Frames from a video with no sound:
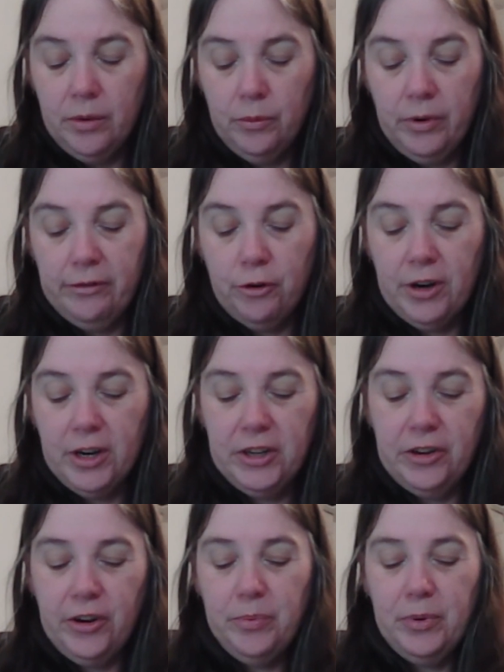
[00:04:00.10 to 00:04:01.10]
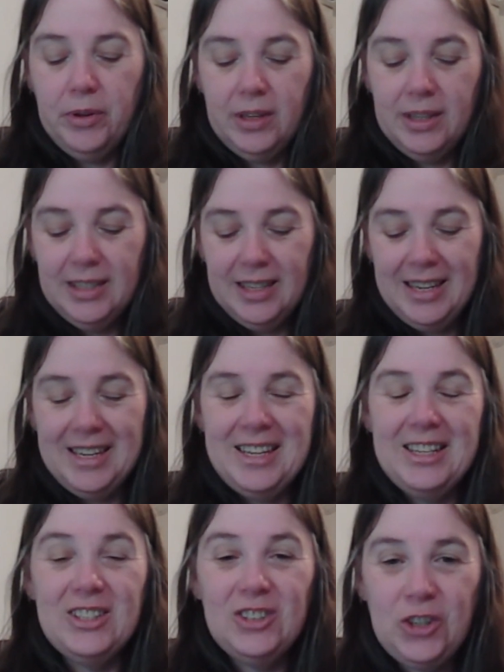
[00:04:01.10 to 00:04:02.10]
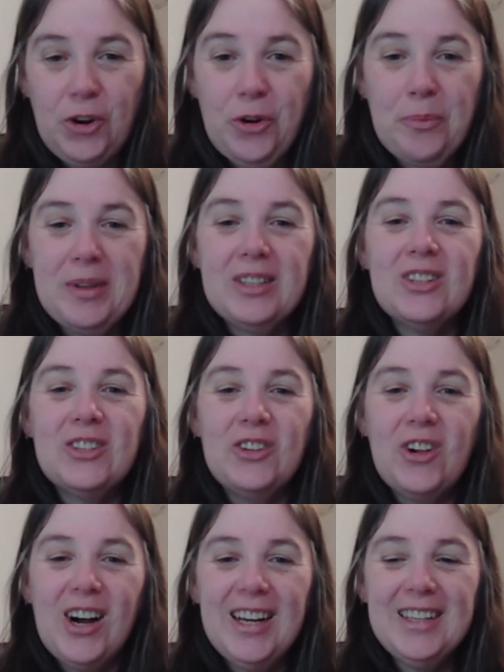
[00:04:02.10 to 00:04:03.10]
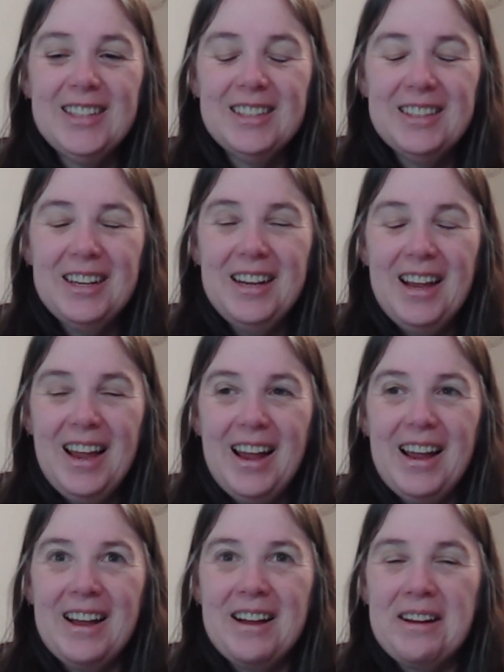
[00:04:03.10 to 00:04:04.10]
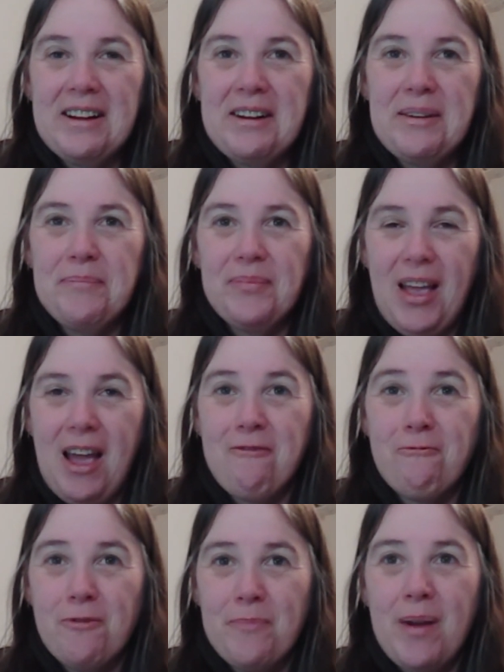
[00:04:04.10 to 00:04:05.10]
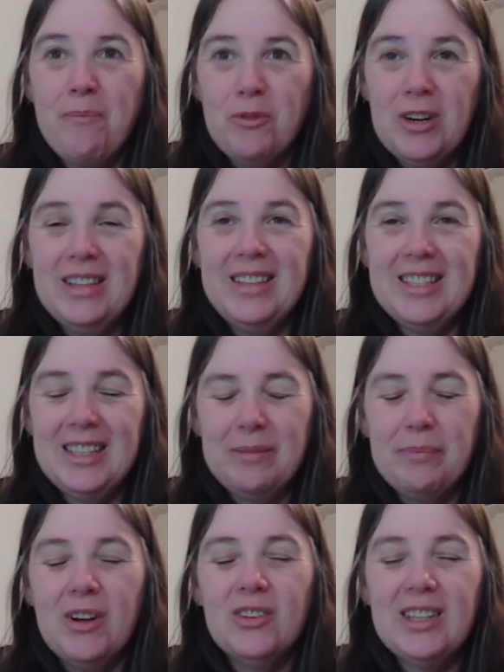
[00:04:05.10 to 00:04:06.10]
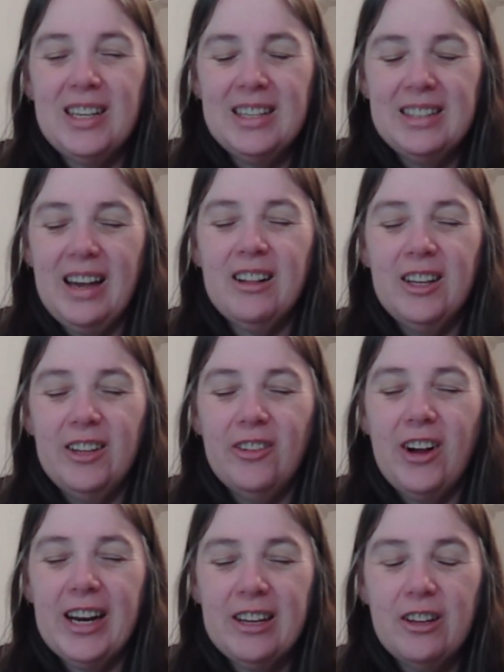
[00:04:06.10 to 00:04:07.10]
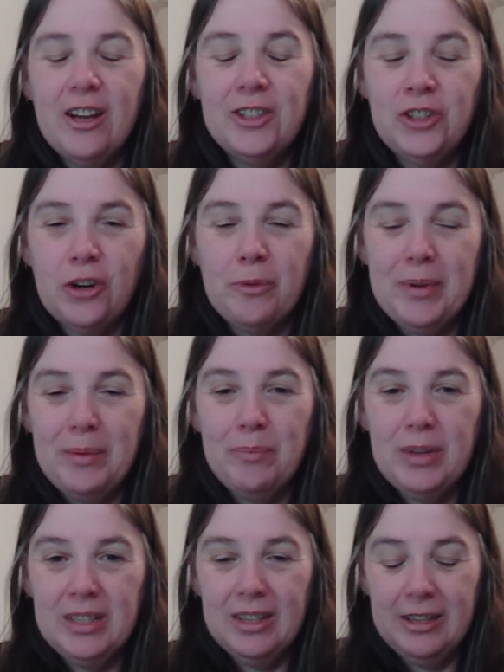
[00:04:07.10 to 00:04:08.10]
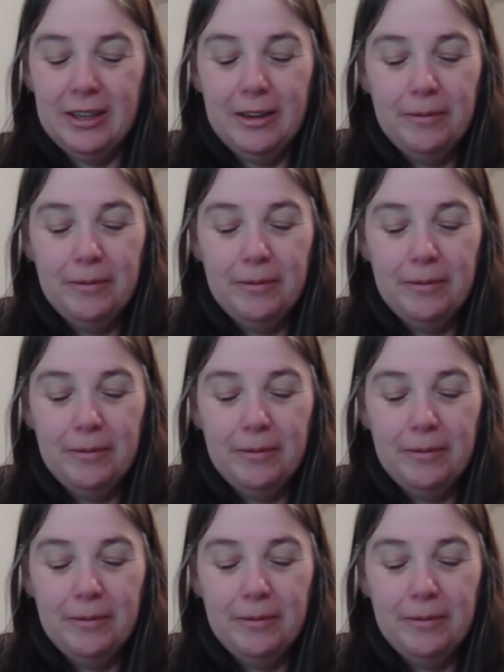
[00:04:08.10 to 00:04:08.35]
we've already opened is Choc Mint Slice, and from memory this smells exactly like a choc mint biscuit.